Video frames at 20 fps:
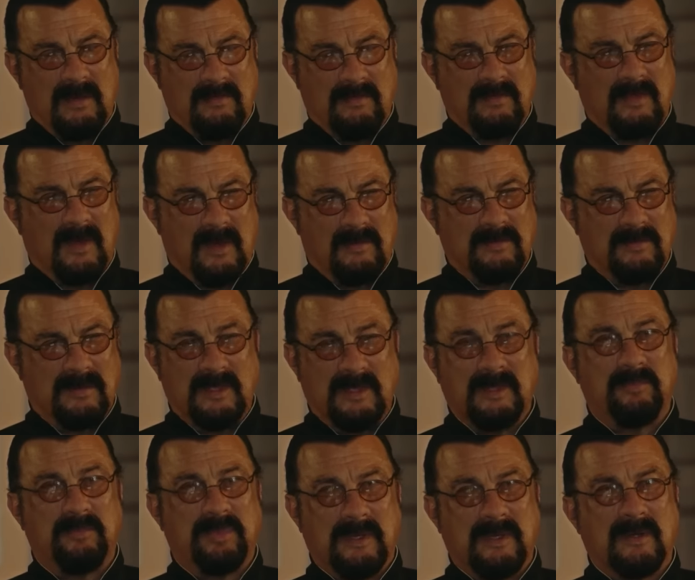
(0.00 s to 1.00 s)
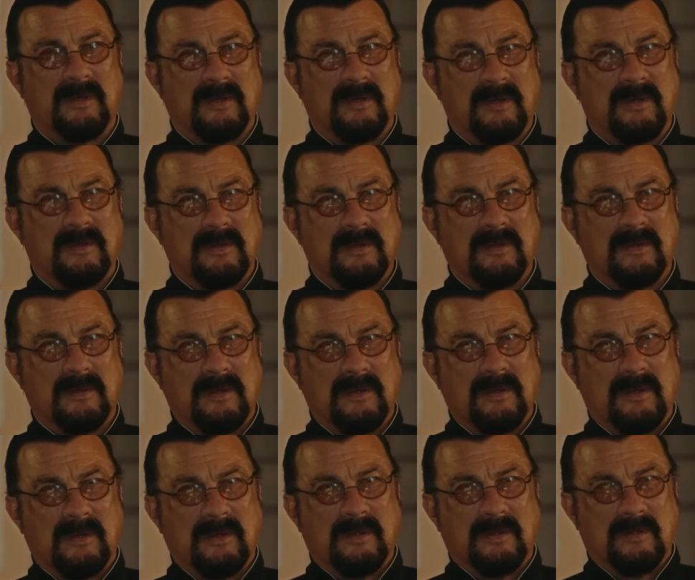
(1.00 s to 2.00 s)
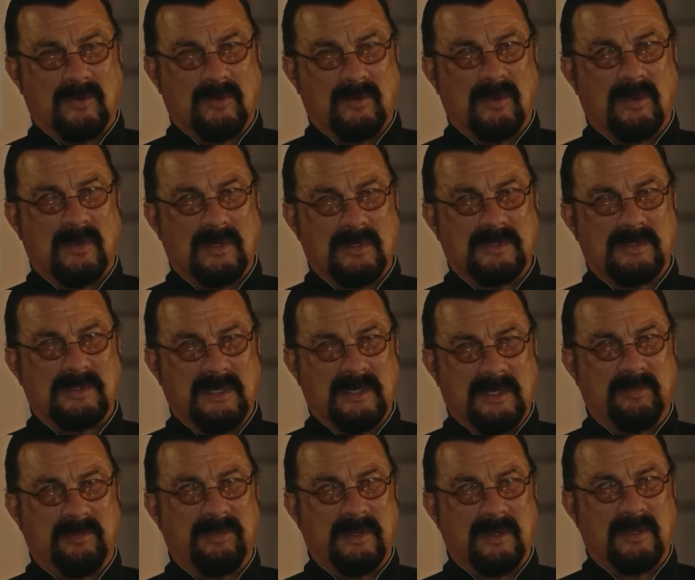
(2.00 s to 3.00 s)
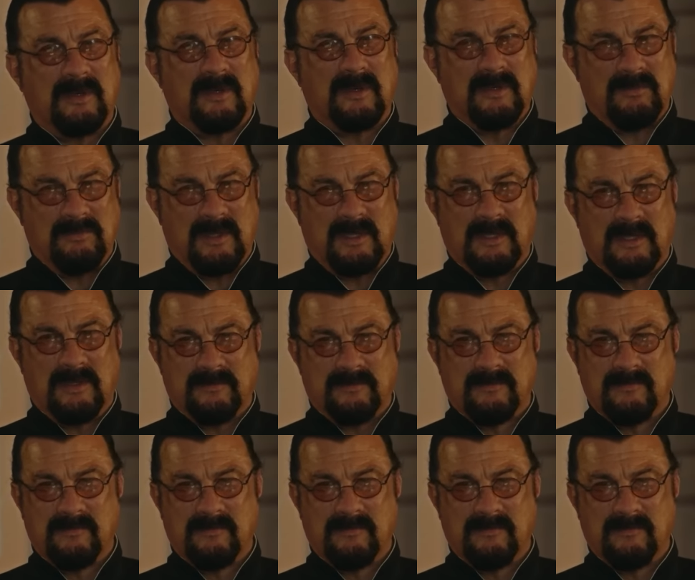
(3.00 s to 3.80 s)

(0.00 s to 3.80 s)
I'm, I'm deeply hurt. Your words deeply hurt me.